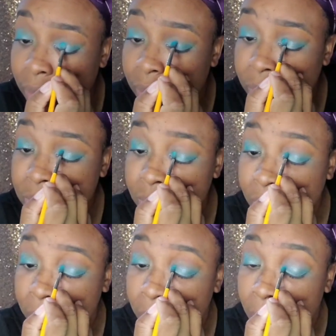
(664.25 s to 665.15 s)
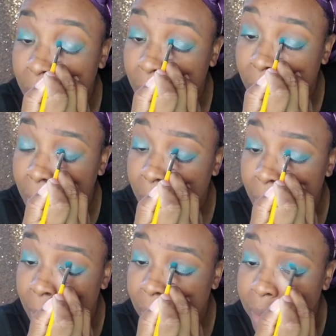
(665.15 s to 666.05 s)
but you know,
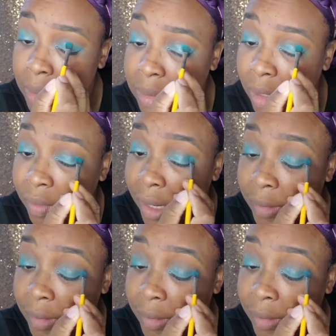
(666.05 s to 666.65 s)
it's all right.